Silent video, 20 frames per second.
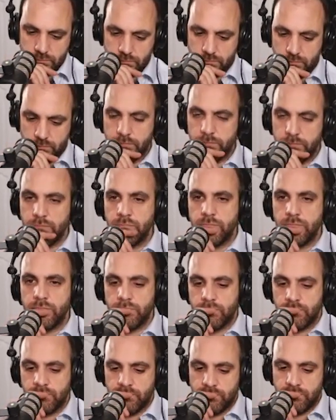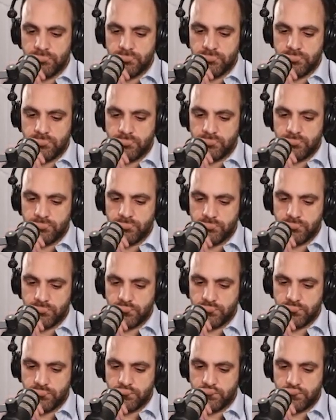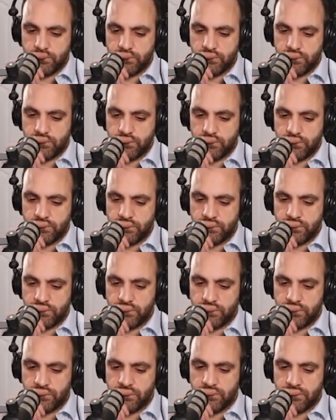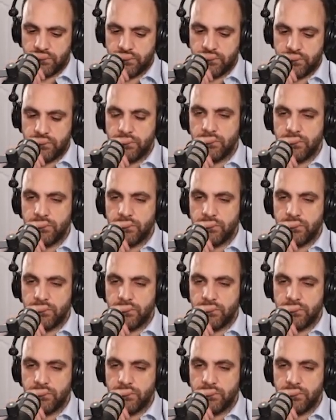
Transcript: No words are spoken by the person on screen.